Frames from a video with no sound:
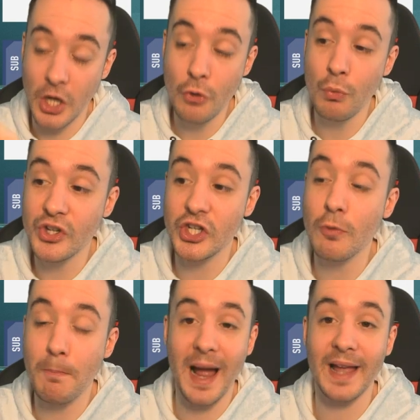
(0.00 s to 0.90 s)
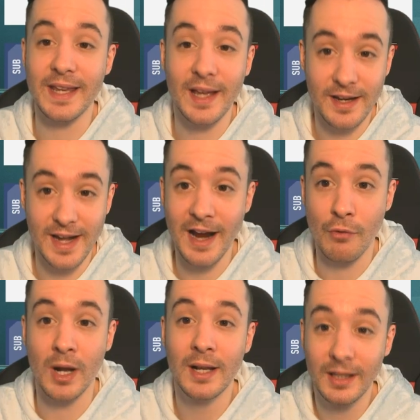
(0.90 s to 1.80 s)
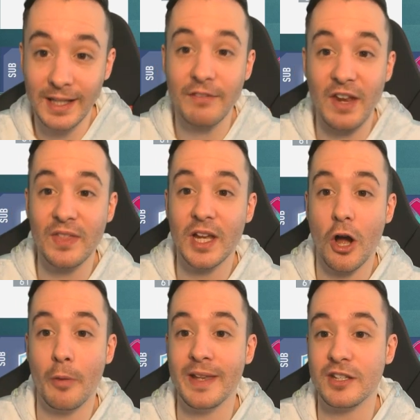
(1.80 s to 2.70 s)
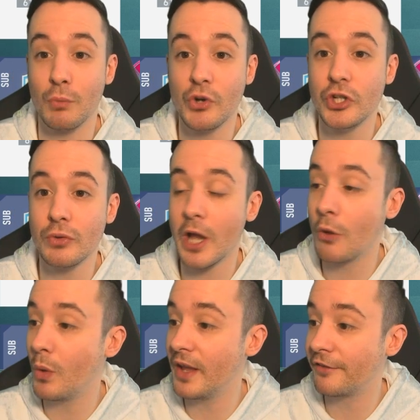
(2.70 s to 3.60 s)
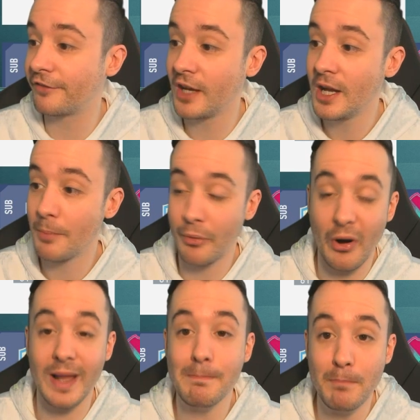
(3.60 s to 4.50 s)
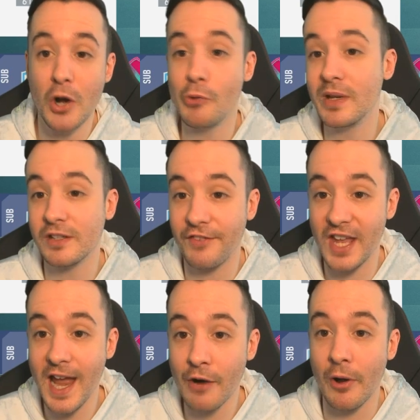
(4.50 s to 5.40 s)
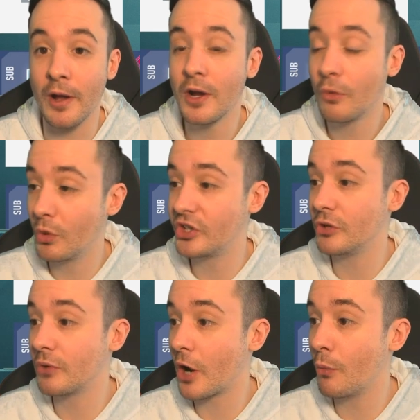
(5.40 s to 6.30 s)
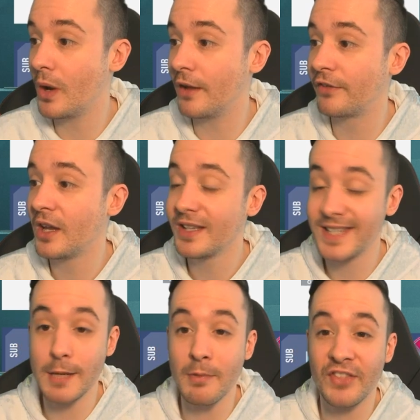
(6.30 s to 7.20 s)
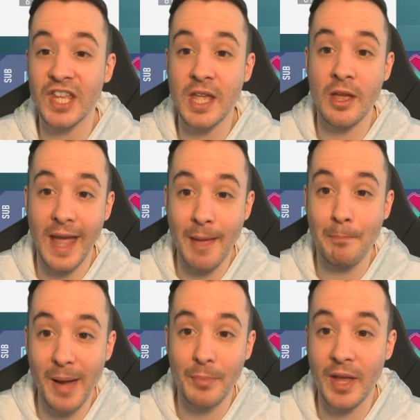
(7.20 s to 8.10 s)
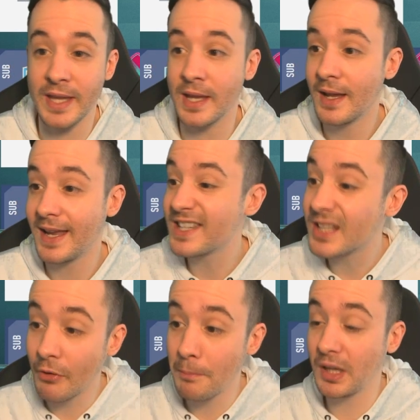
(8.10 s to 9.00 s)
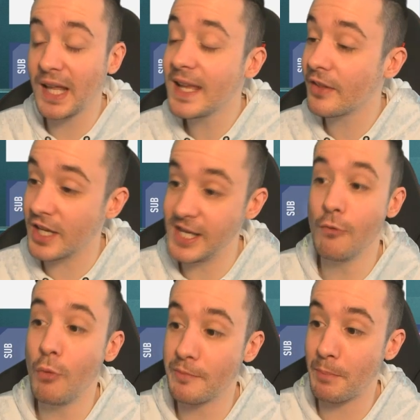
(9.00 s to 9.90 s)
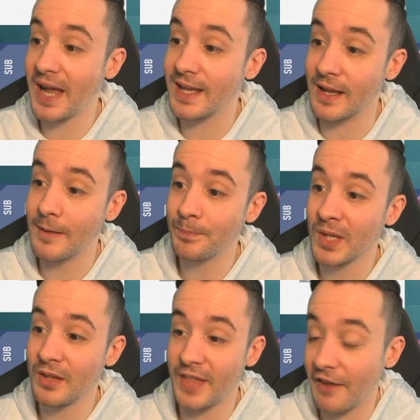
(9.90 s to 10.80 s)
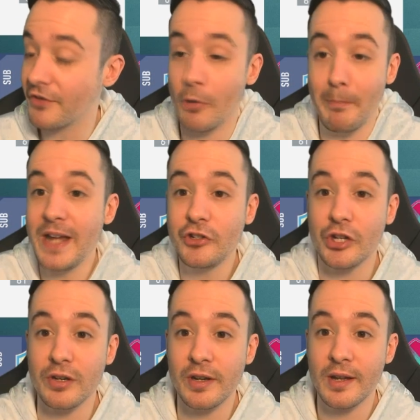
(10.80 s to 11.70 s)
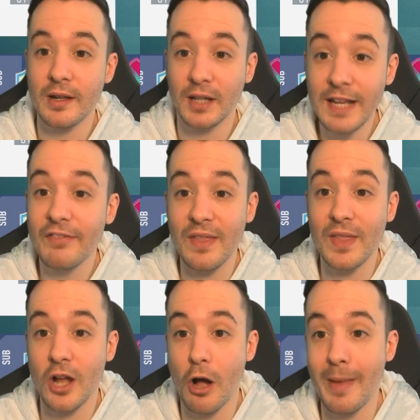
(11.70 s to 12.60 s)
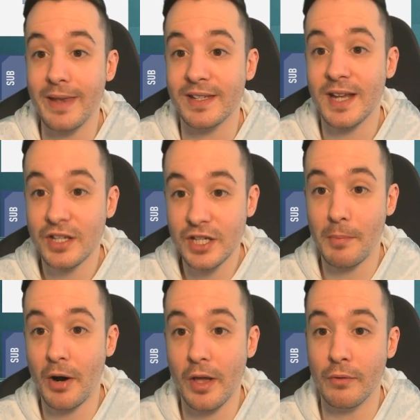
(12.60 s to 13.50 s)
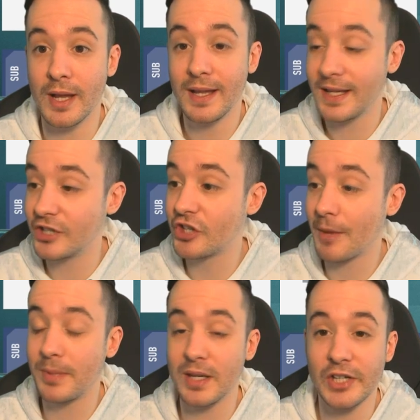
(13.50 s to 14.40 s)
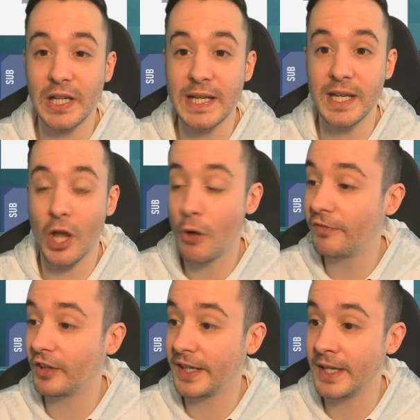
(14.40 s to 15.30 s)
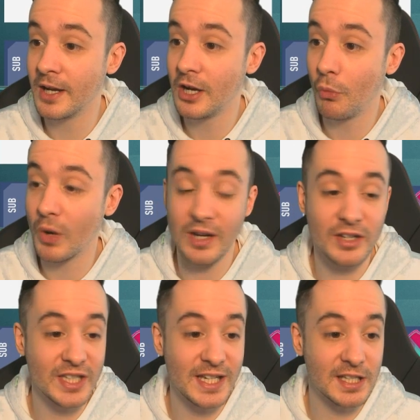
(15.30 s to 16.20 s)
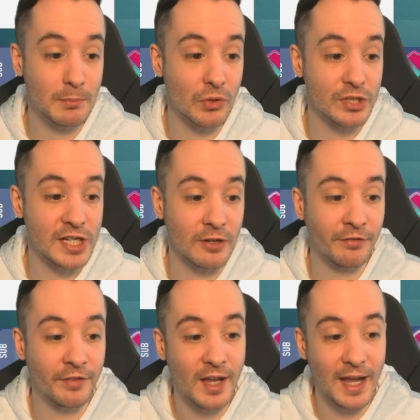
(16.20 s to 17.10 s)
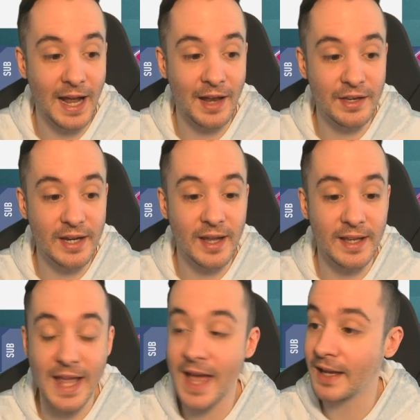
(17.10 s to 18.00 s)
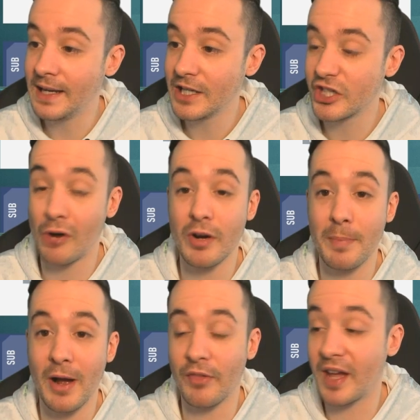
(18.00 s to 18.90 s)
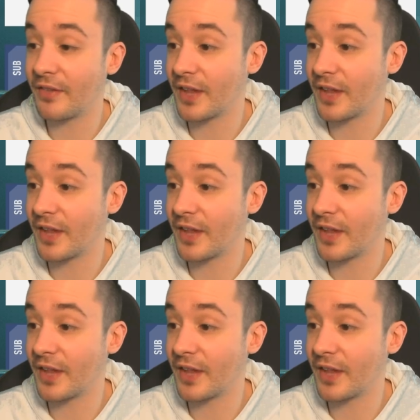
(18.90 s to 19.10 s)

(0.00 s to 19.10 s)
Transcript: Who would you buy now? Leave it in the comments. Would you go with Prime Moment Vieira? Would you go with Team of the Year Mbappe? Is there a player that you would buy that I've not mentioned? Leave it in the comments. Tomorrow is Champions League. Hopefully, we're going to see some good stuff. And uh, yeah, sorry about that.